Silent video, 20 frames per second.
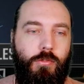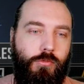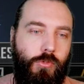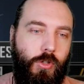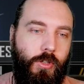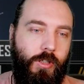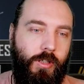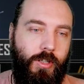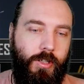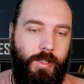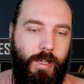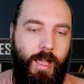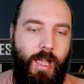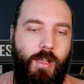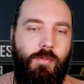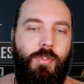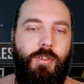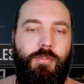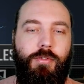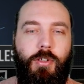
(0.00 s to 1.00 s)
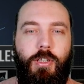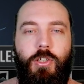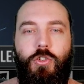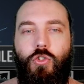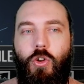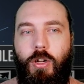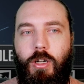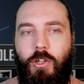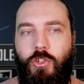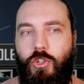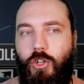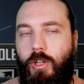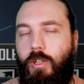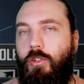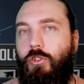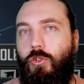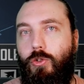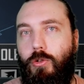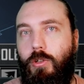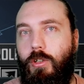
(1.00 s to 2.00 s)
running like a heavy fleet trying to
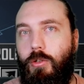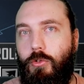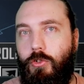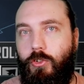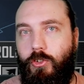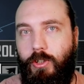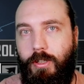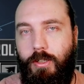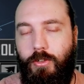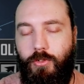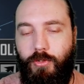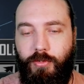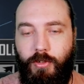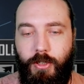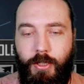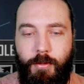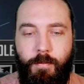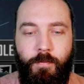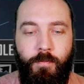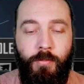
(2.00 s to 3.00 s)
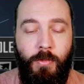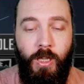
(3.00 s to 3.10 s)
chase your little siege fleet.